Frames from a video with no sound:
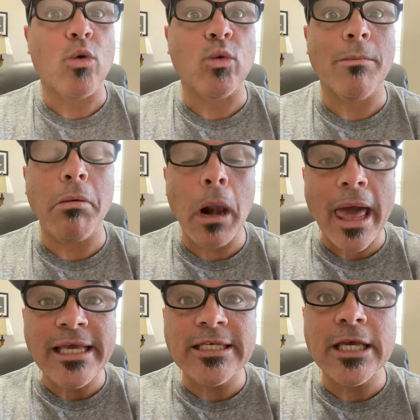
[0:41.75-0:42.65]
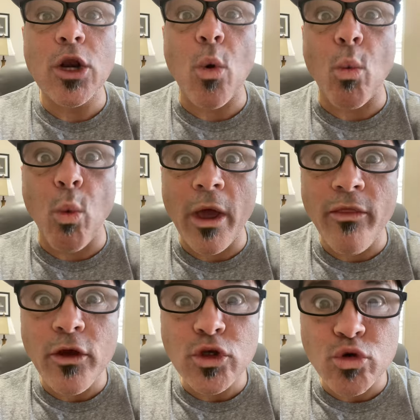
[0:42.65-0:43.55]
replace it
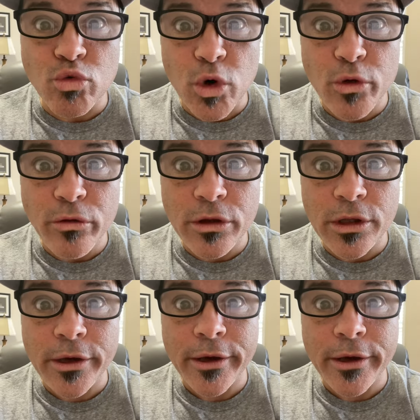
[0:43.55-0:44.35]
with the truth,